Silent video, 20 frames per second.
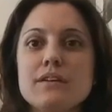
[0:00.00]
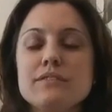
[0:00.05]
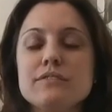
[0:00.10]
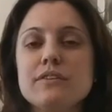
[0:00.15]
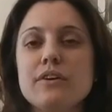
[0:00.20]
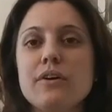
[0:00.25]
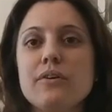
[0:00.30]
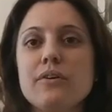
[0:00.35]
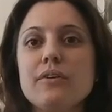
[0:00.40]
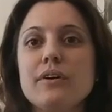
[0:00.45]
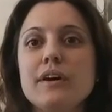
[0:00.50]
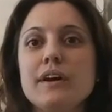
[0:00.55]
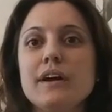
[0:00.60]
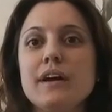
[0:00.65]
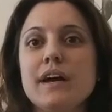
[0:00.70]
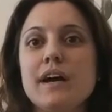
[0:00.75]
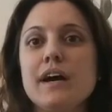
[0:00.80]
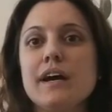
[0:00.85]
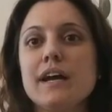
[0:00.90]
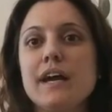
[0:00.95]
So
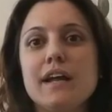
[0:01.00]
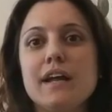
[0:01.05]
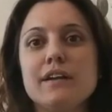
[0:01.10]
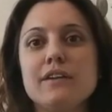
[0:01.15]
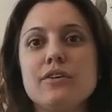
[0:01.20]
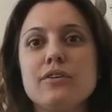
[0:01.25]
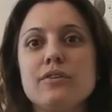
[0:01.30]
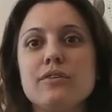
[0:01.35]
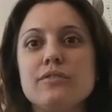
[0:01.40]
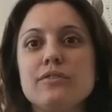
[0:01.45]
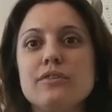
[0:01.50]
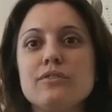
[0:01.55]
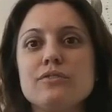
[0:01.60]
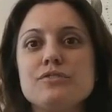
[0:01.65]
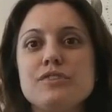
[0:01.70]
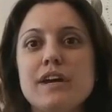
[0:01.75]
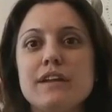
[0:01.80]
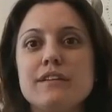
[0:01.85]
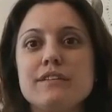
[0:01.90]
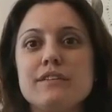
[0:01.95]
again, no, no
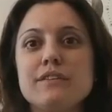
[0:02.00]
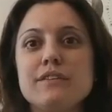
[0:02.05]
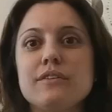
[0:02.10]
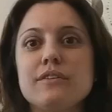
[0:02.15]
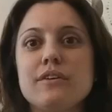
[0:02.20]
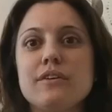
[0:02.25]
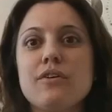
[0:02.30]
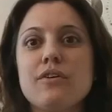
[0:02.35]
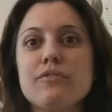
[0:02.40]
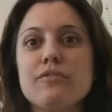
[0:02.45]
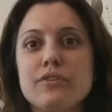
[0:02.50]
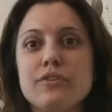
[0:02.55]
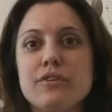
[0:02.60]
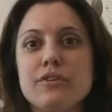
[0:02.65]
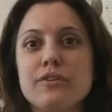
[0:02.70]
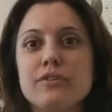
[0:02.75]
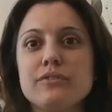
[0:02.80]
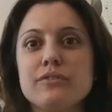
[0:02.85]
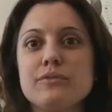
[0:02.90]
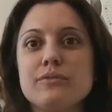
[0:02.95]
chance in
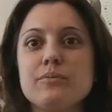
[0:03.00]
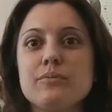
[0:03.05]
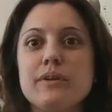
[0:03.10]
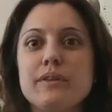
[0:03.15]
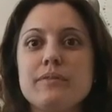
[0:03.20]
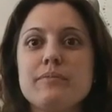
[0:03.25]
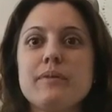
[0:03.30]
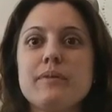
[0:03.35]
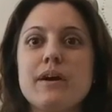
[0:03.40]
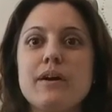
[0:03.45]
overdose with